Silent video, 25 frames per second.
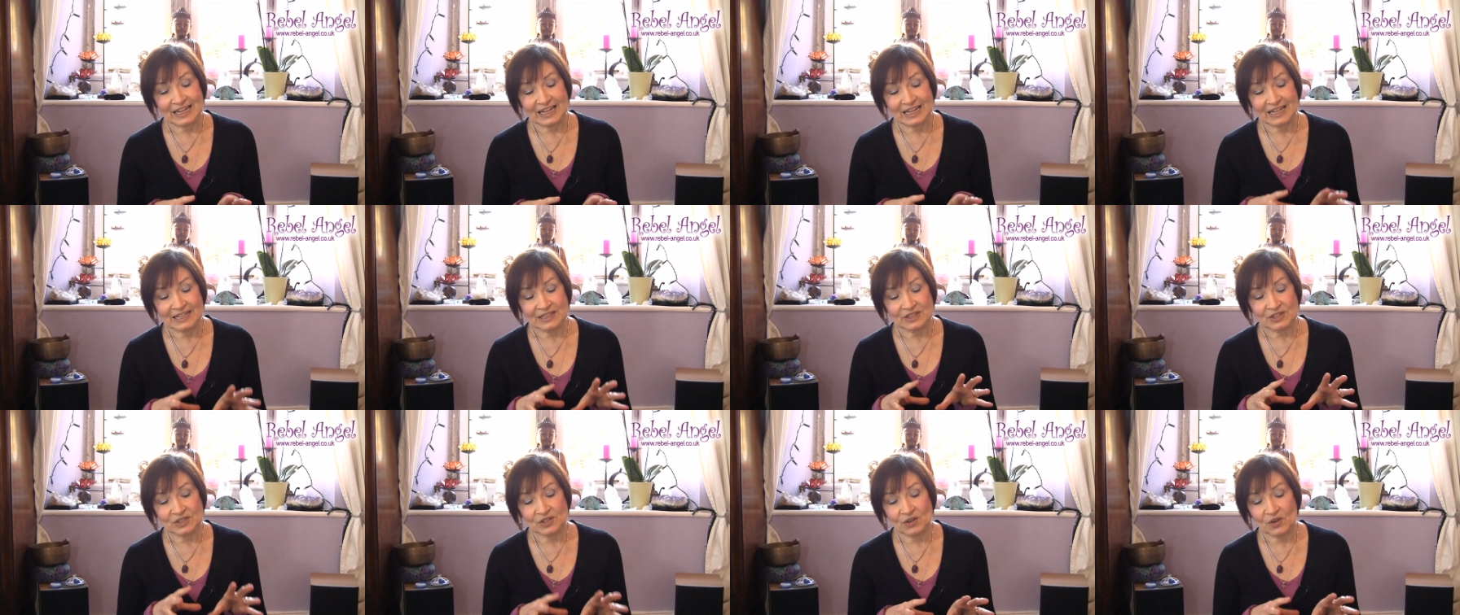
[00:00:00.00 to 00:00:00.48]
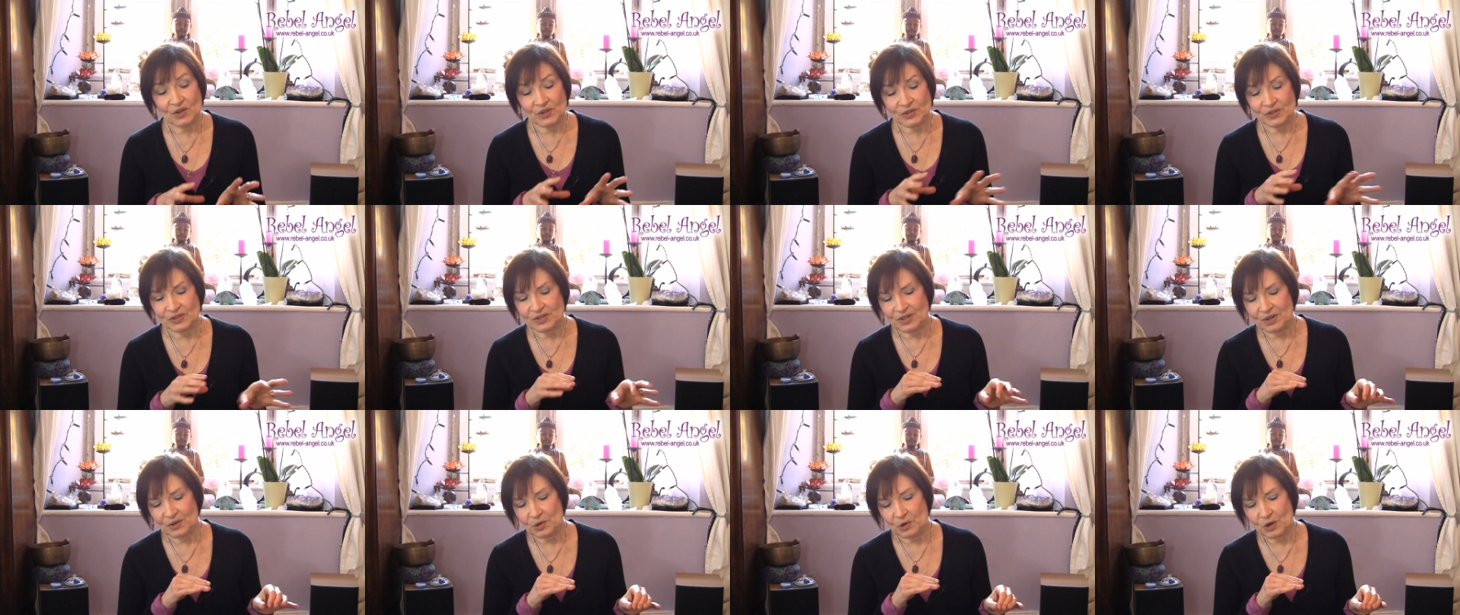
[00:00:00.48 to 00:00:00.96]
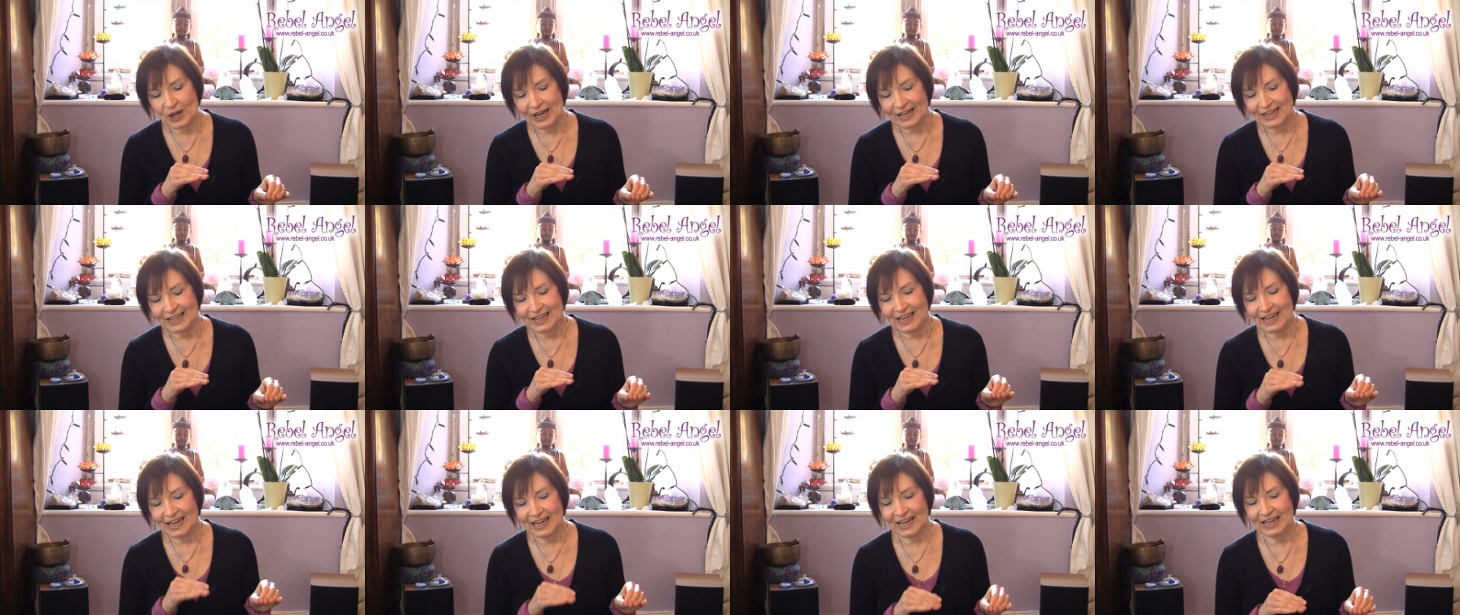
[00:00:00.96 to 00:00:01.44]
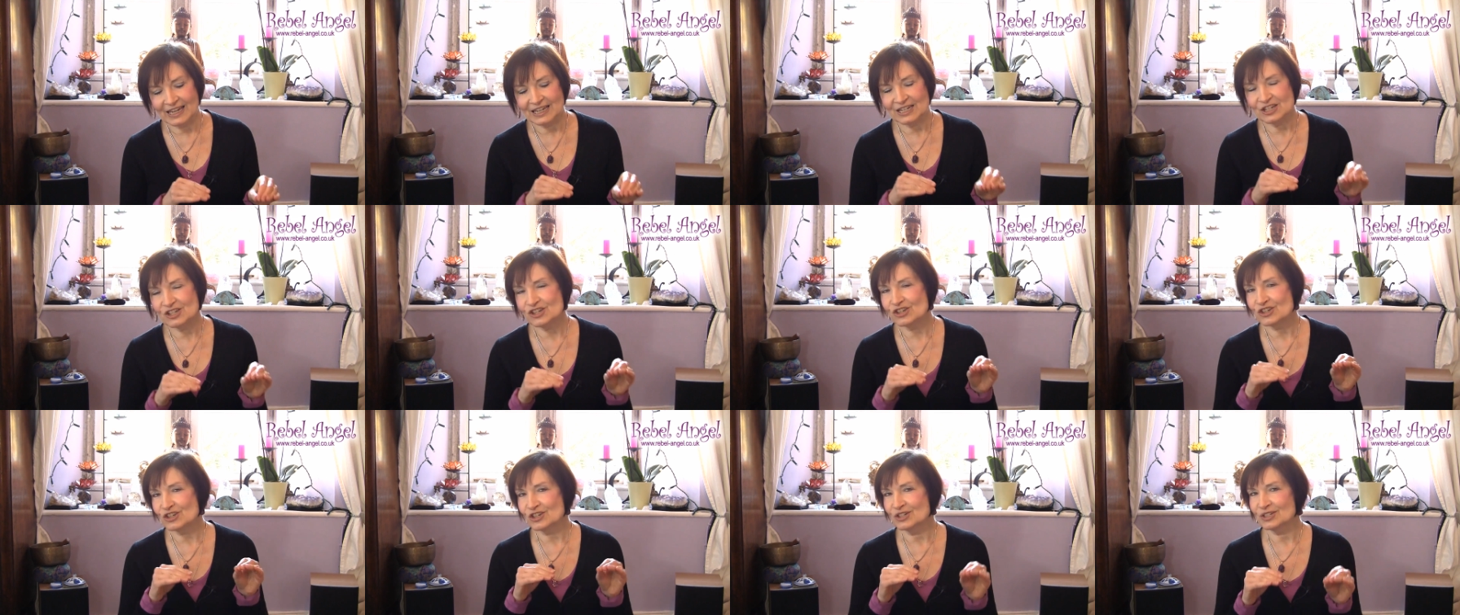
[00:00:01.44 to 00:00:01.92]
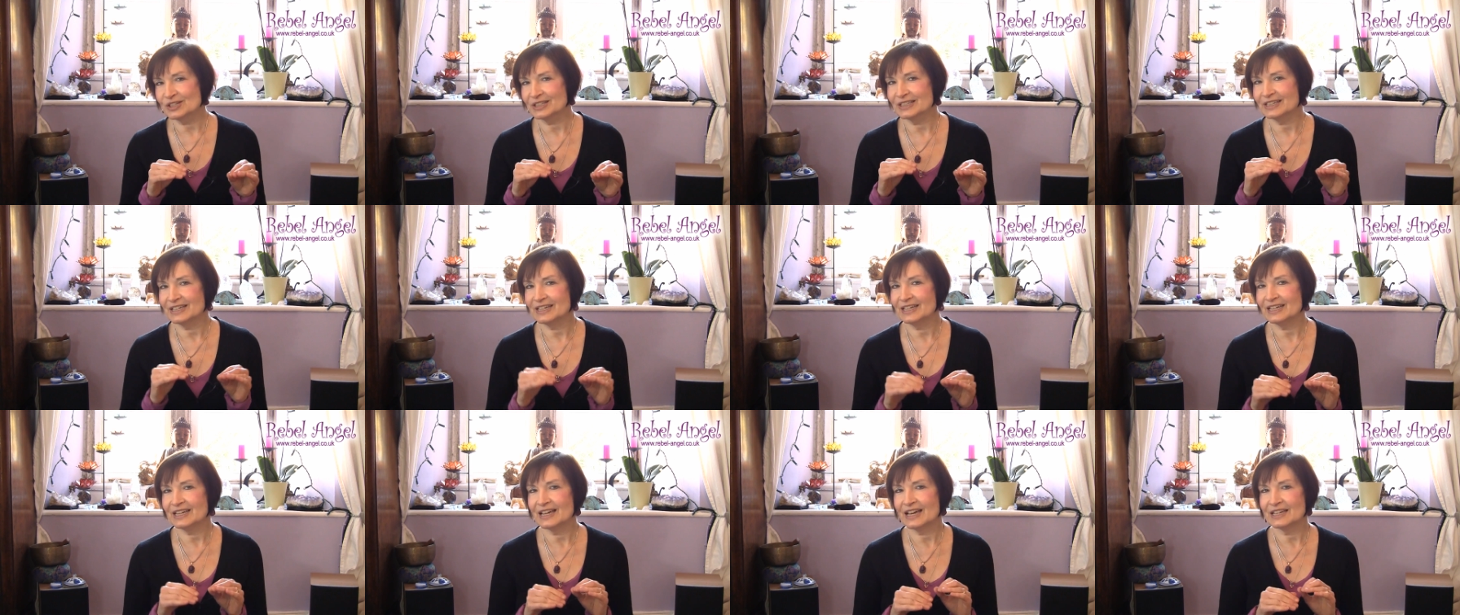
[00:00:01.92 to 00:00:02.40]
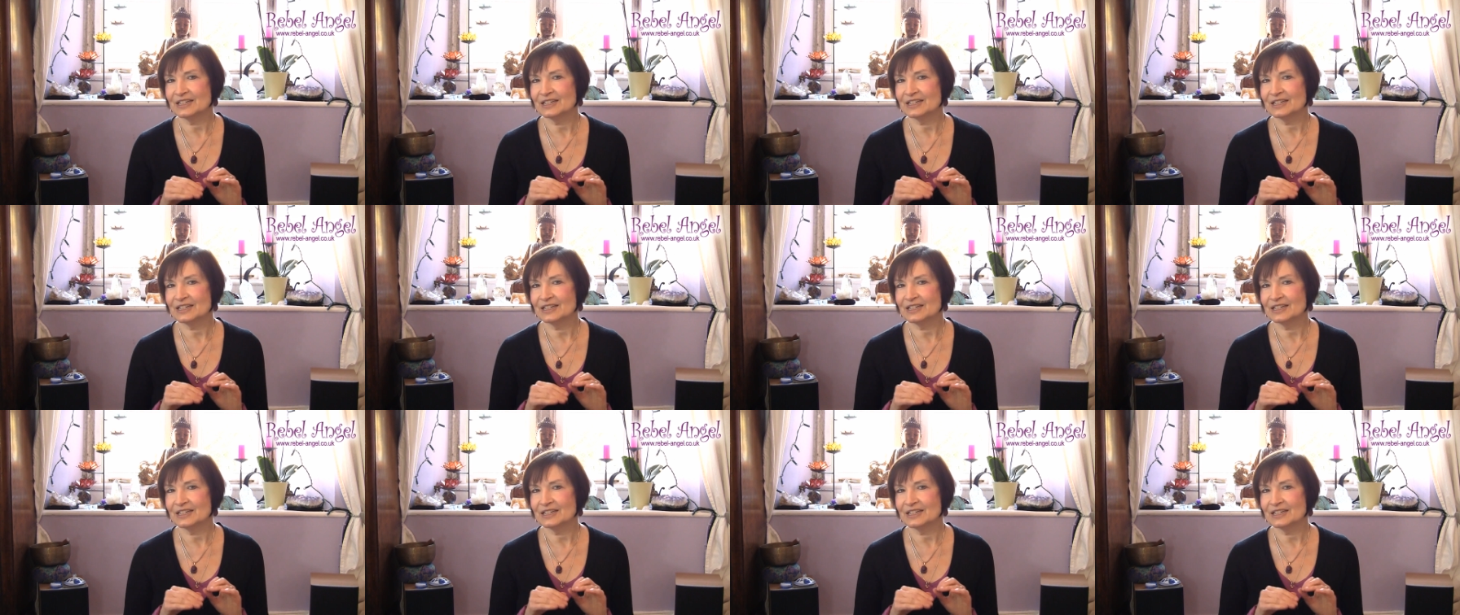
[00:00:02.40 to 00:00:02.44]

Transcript: it's also occasionally,